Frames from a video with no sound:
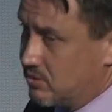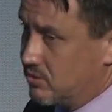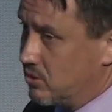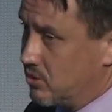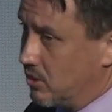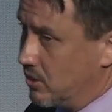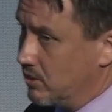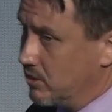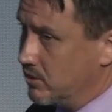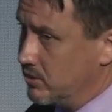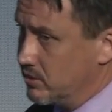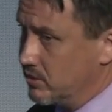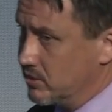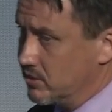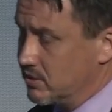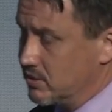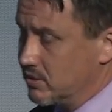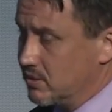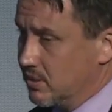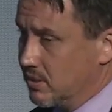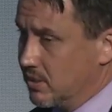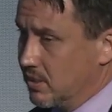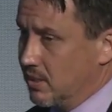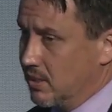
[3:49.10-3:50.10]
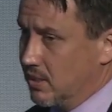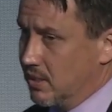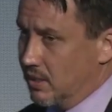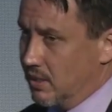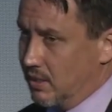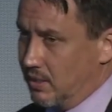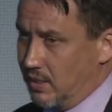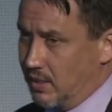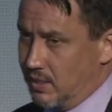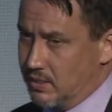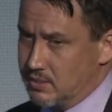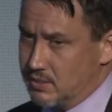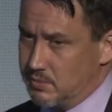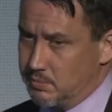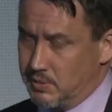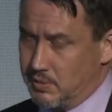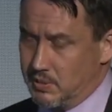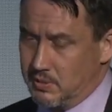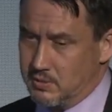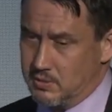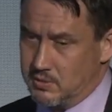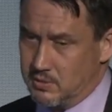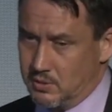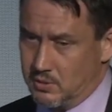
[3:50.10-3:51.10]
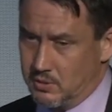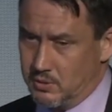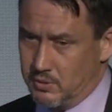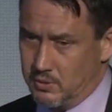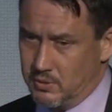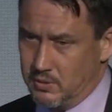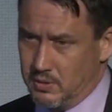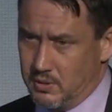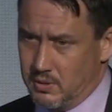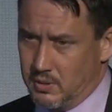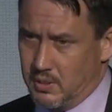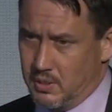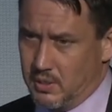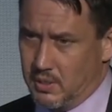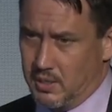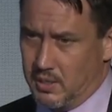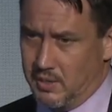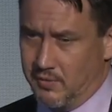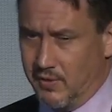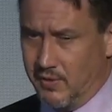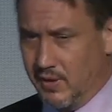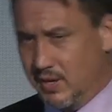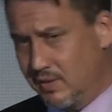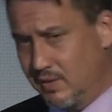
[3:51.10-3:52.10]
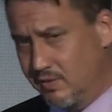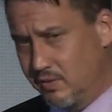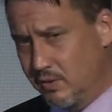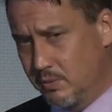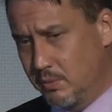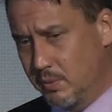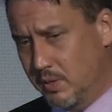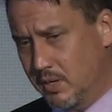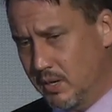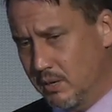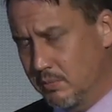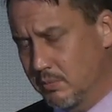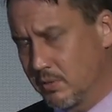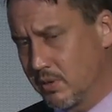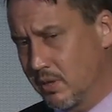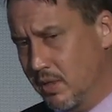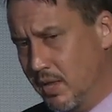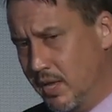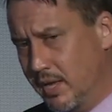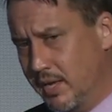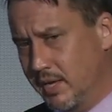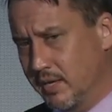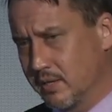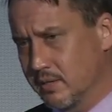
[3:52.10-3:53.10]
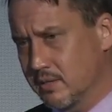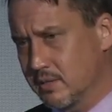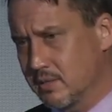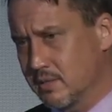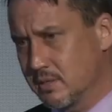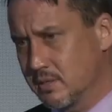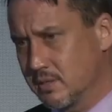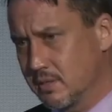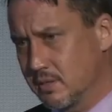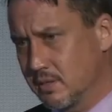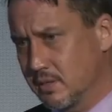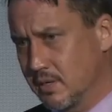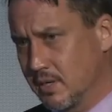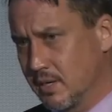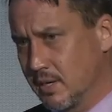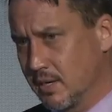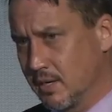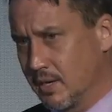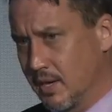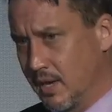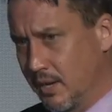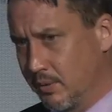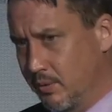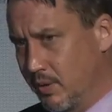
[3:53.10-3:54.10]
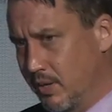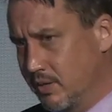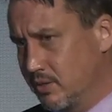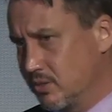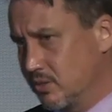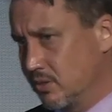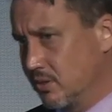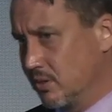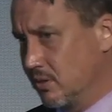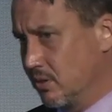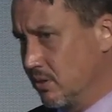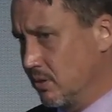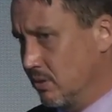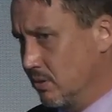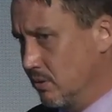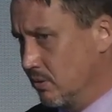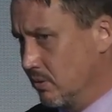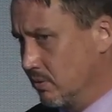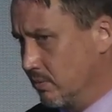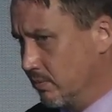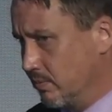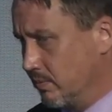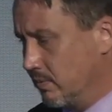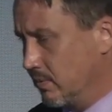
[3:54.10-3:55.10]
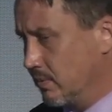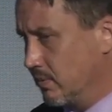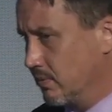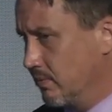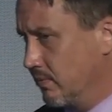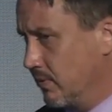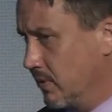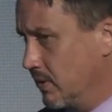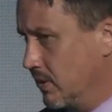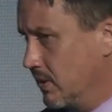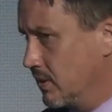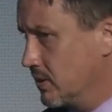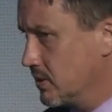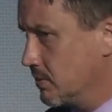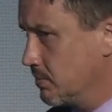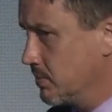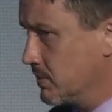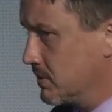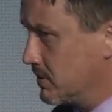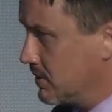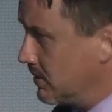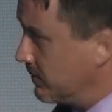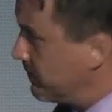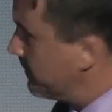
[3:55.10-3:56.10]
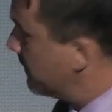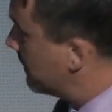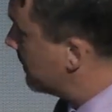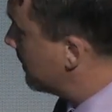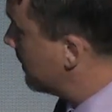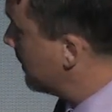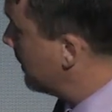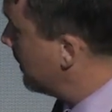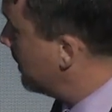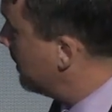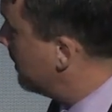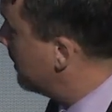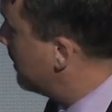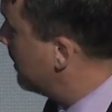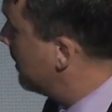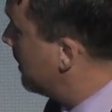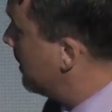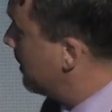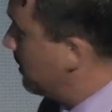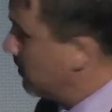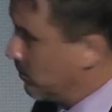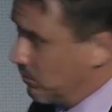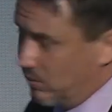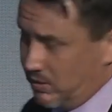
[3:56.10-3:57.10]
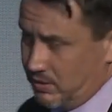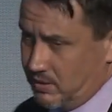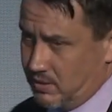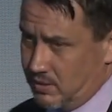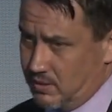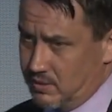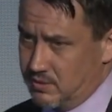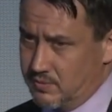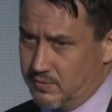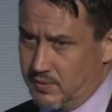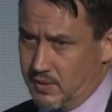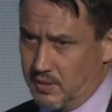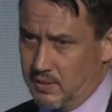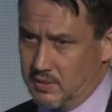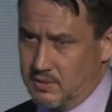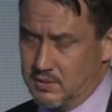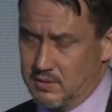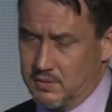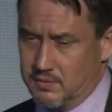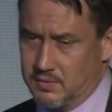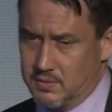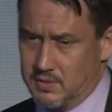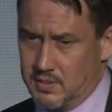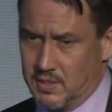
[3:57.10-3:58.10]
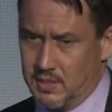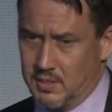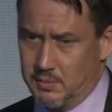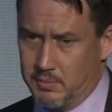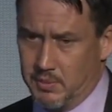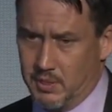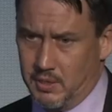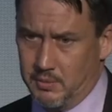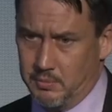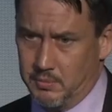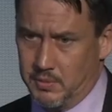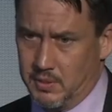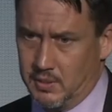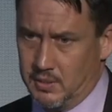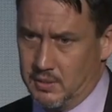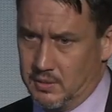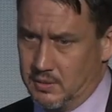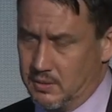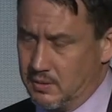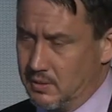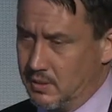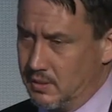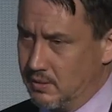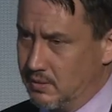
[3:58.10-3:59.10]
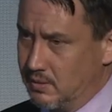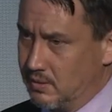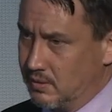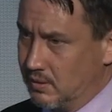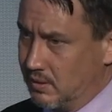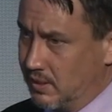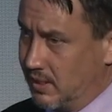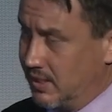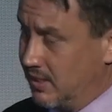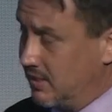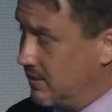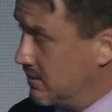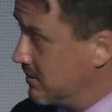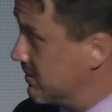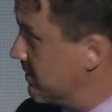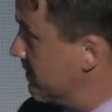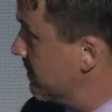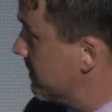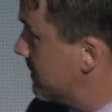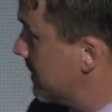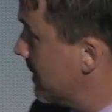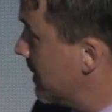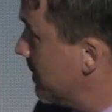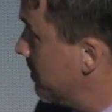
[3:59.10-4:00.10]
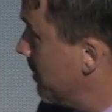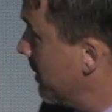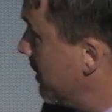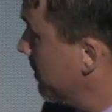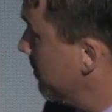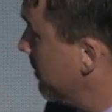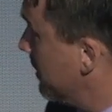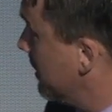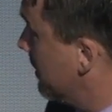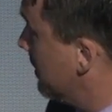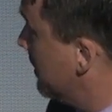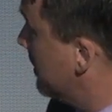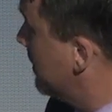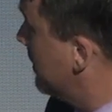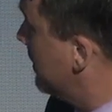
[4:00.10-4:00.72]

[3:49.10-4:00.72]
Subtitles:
charges against me. And so if any of you become clients, I want you to know very specifically what these fellows have said about me and ladies have said about me.